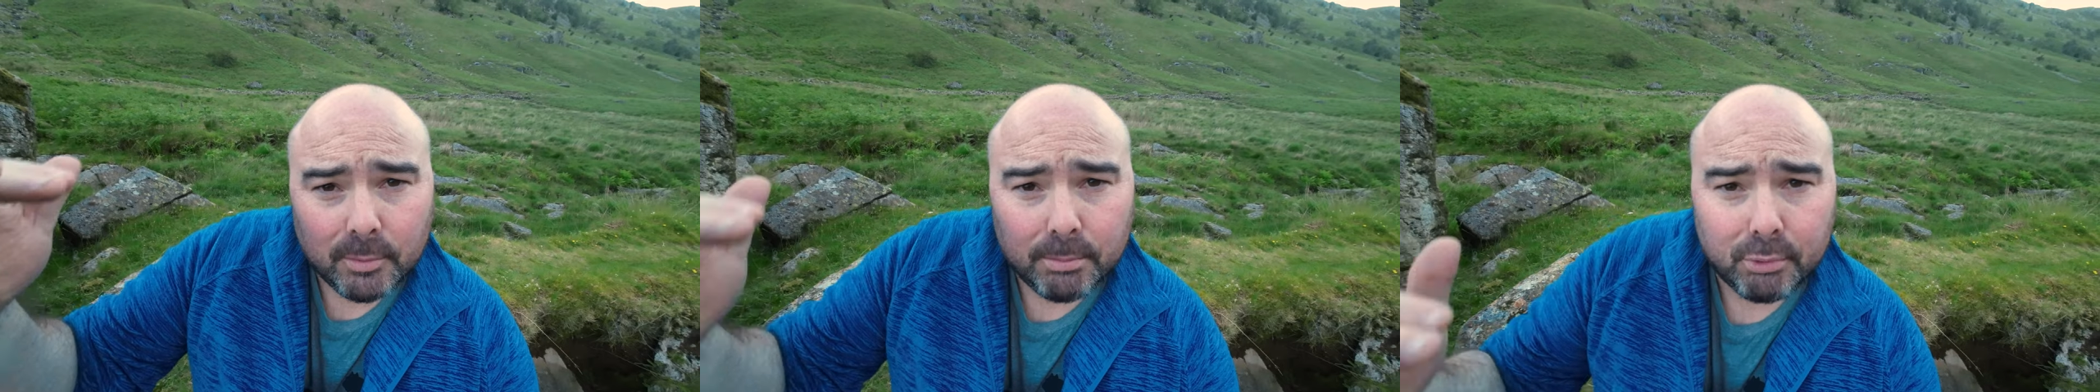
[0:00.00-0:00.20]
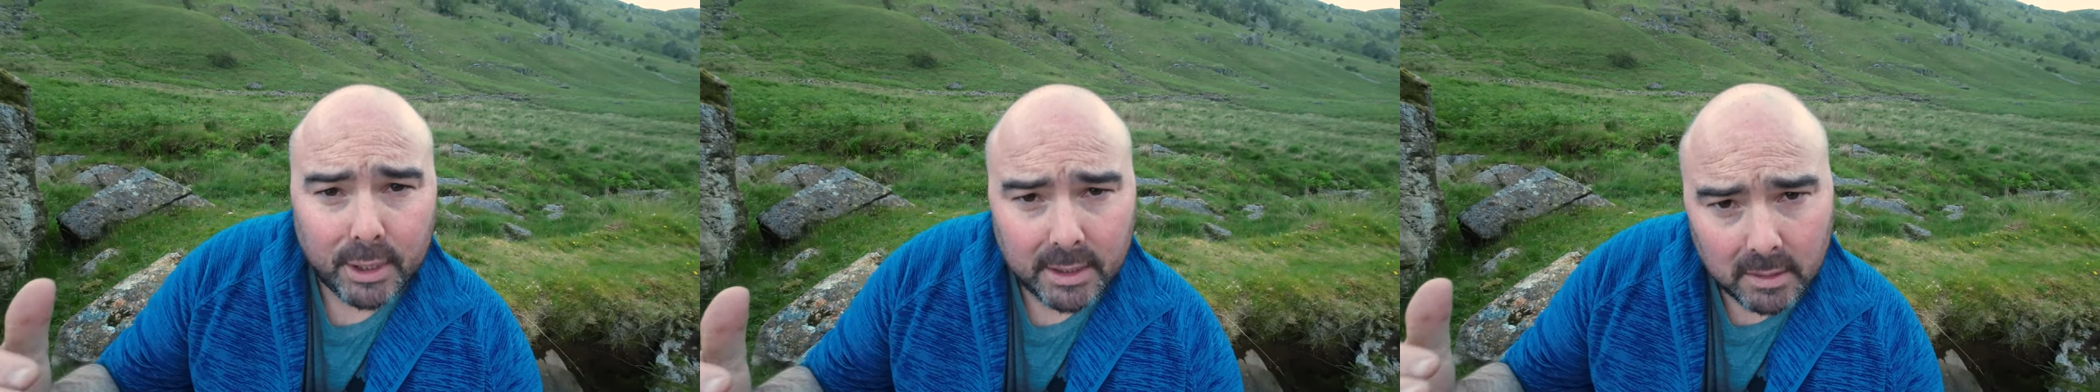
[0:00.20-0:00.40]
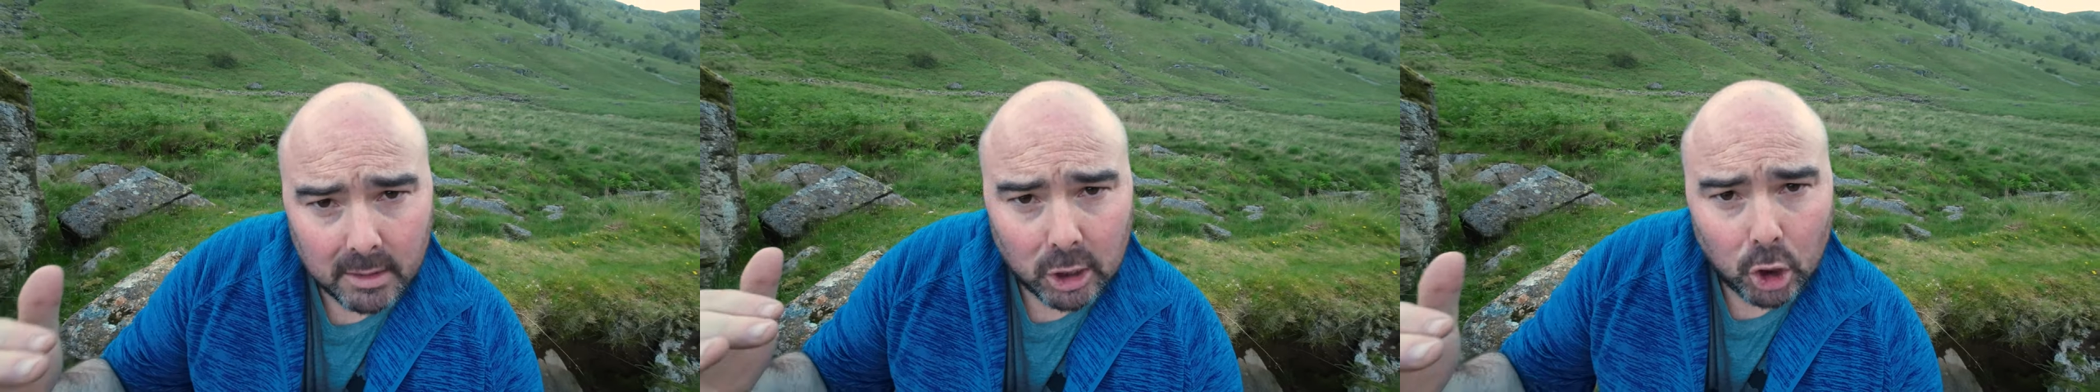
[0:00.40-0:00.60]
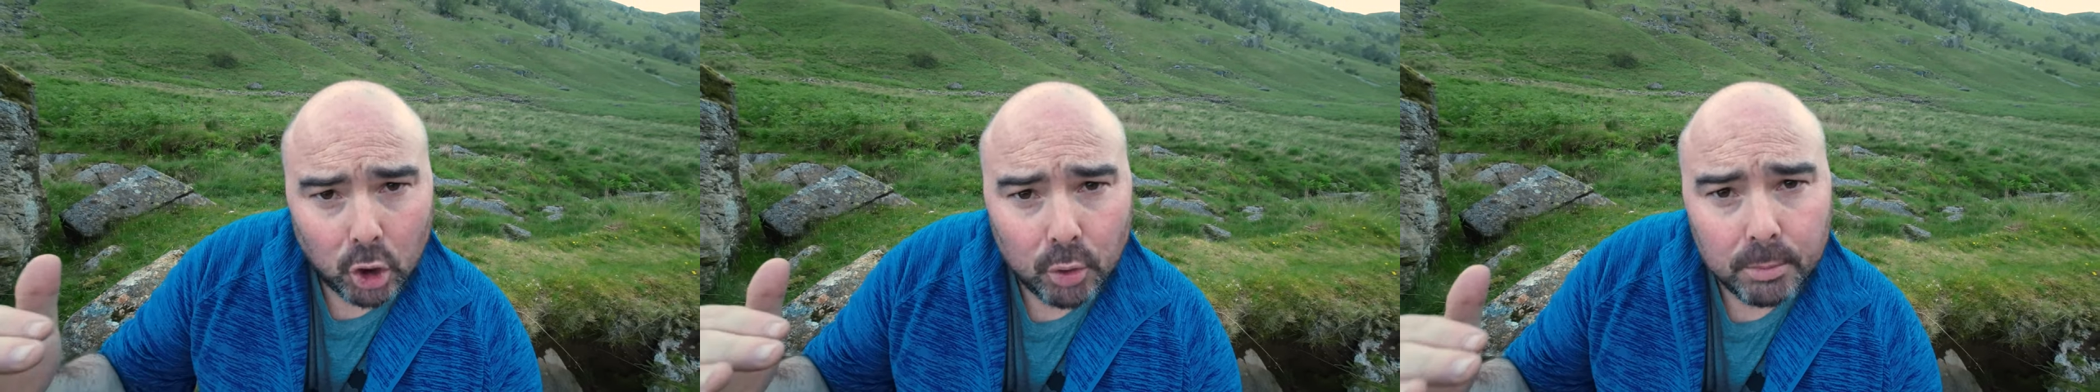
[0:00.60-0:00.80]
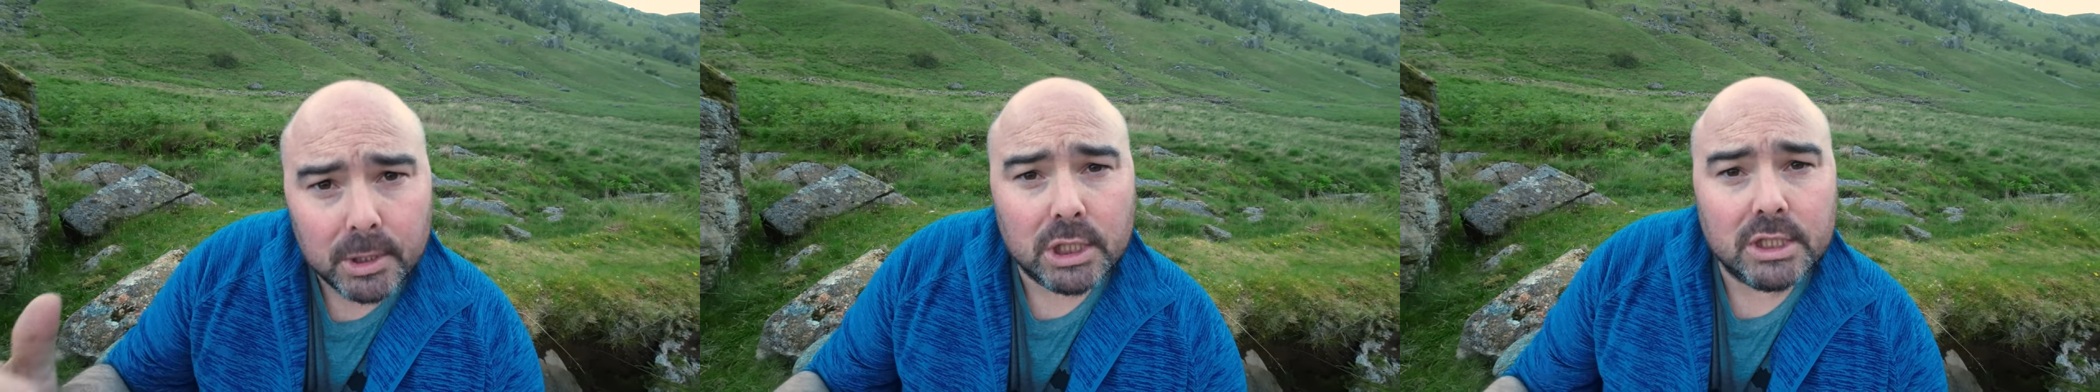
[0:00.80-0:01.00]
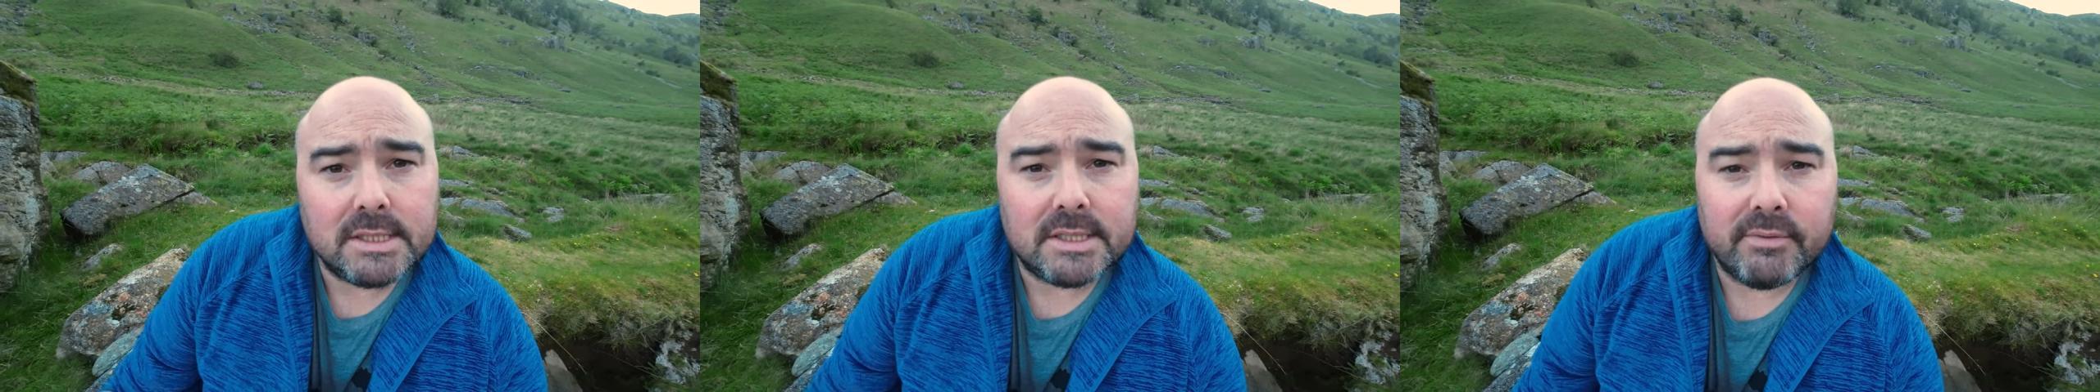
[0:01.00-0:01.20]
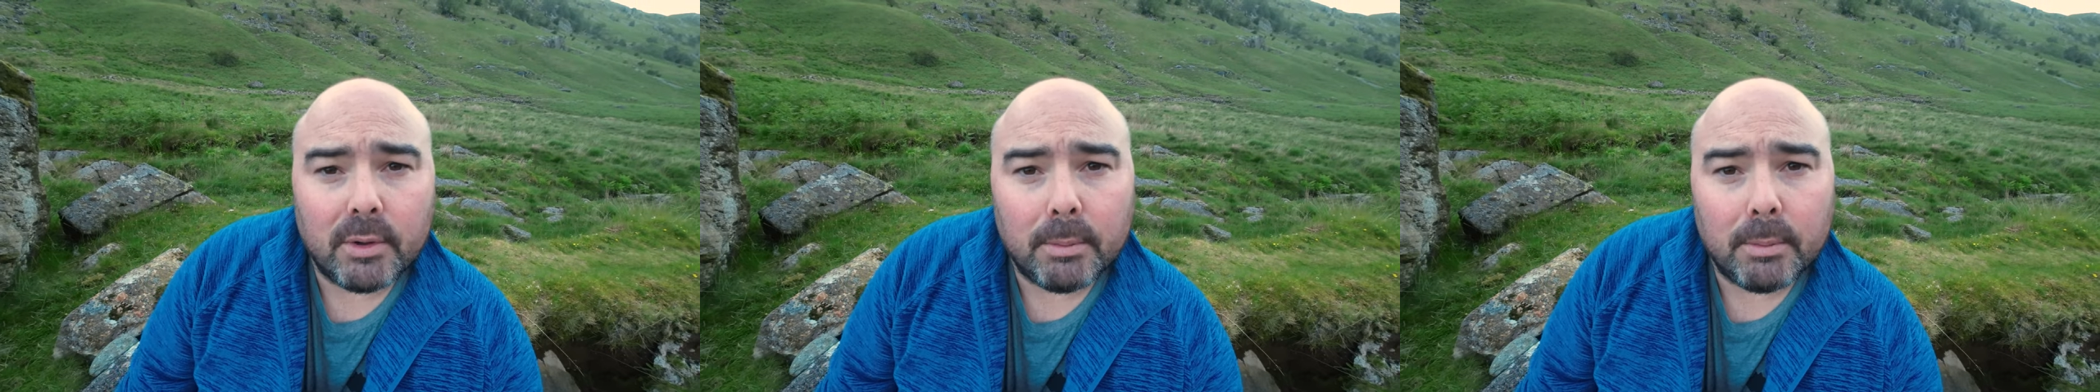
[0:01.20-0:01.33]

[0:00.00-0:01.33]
to bring the luminance of